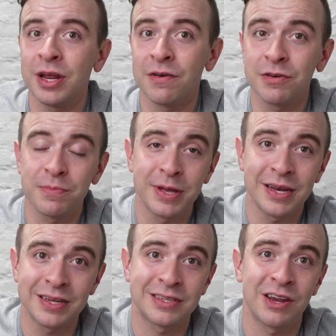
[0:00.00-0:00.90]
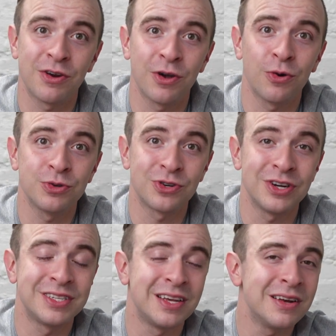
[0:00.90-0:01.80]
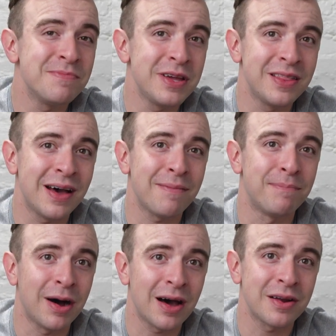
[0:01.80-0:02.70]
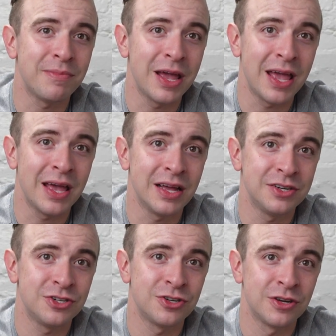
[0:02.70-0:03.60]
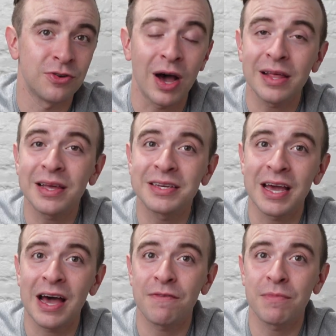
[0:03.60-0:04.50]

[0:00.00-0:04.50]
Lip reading: of an appendix carry holster is gonna be that bottom edge. So I like to have